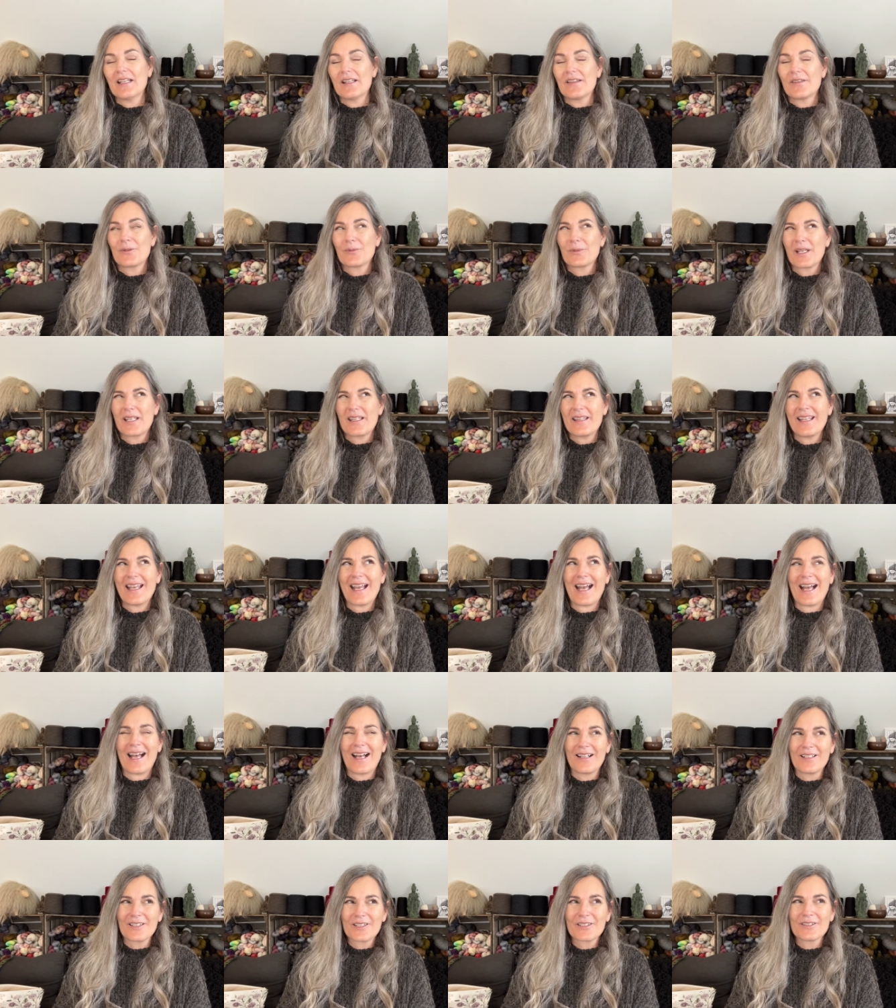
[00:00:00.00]
The way the
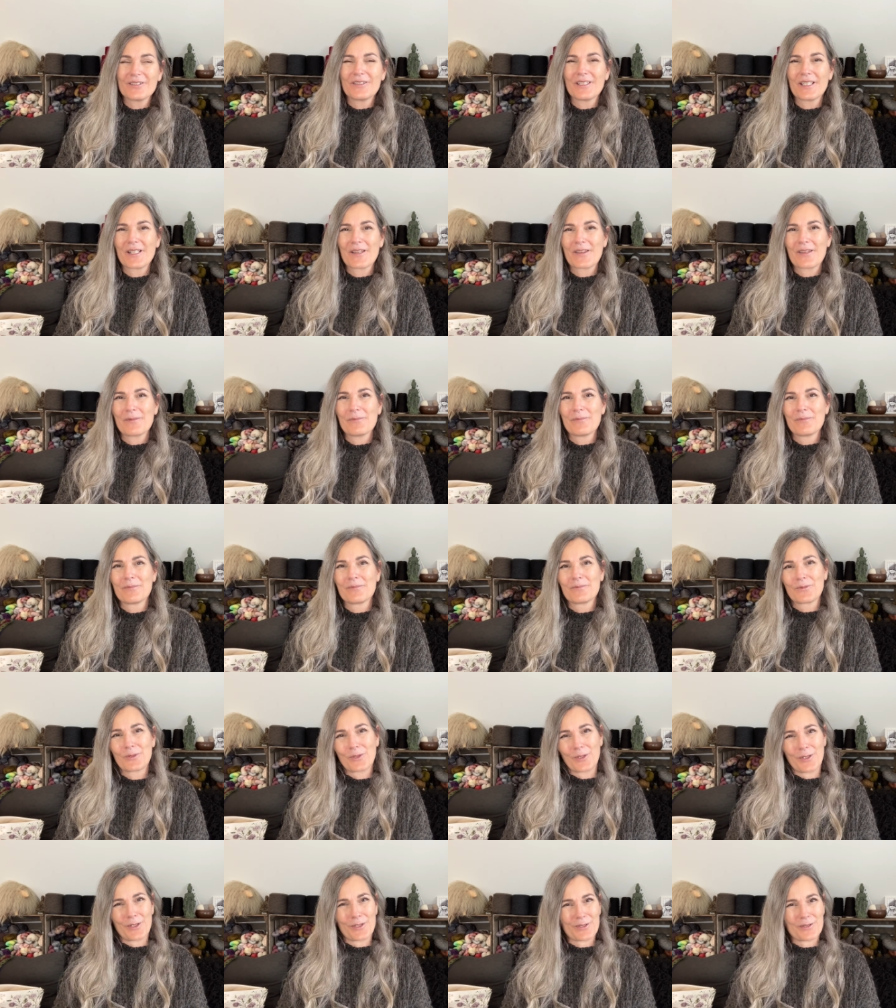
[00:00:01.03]
algorithm
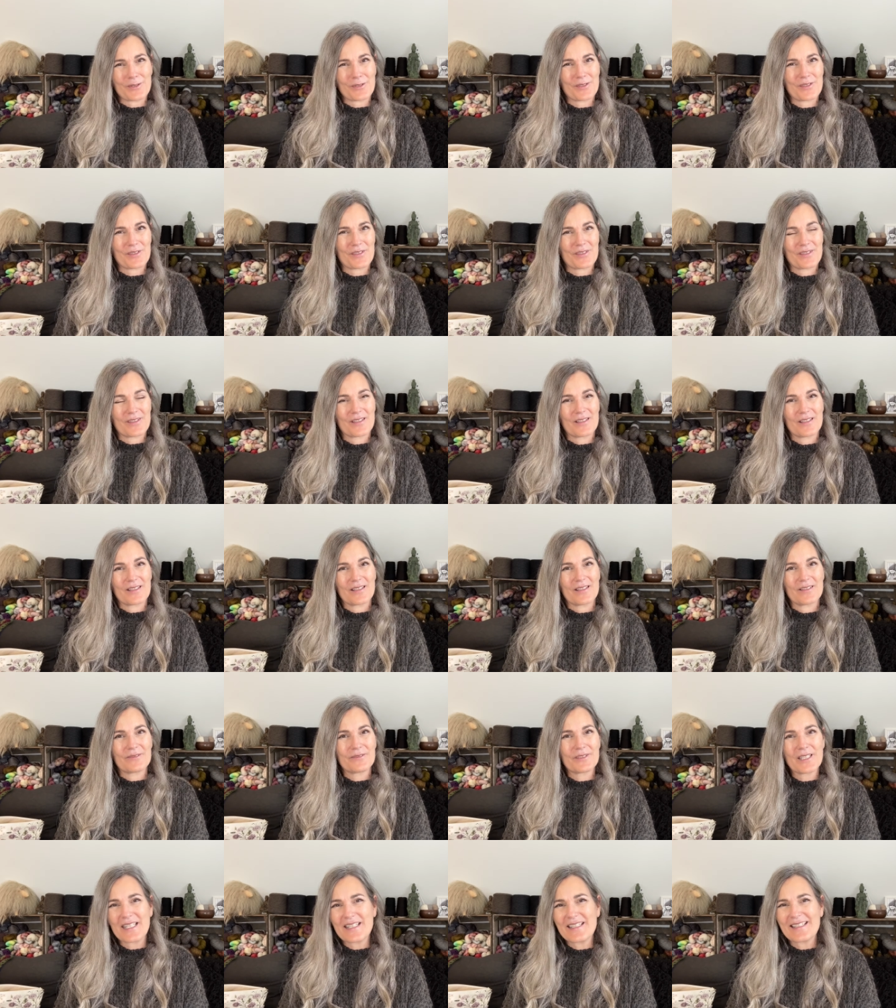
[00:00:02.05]
works
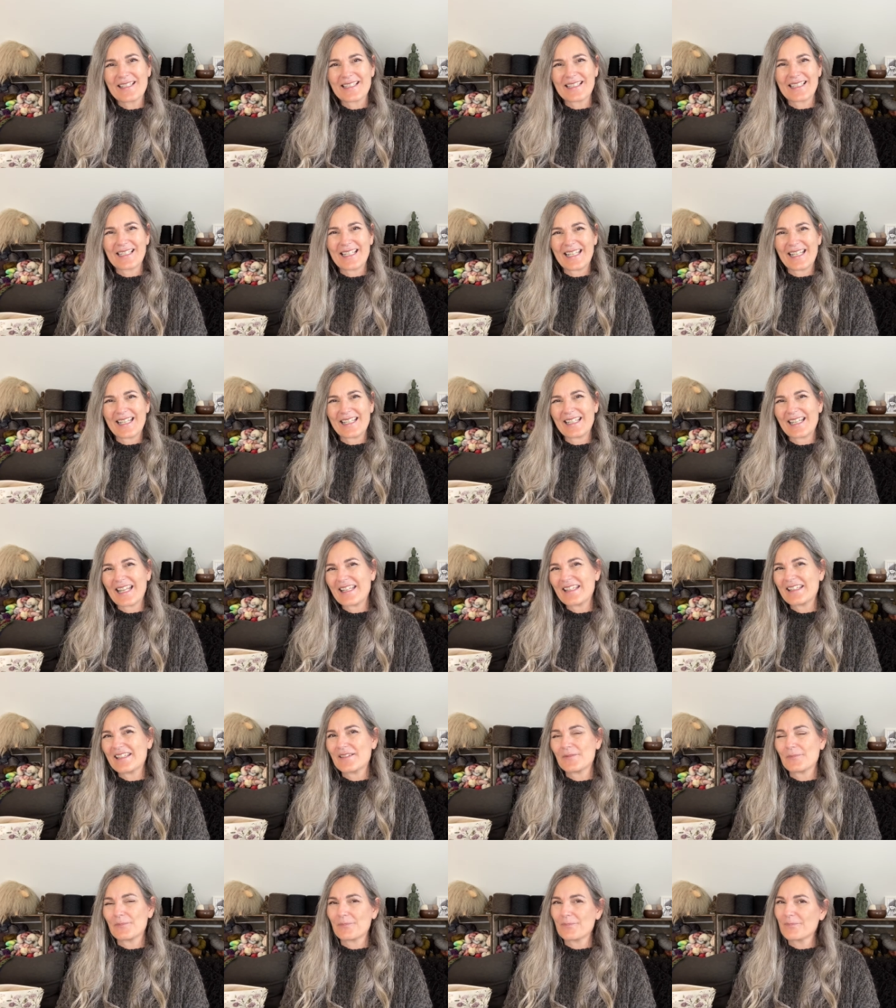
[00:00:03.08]
recently, it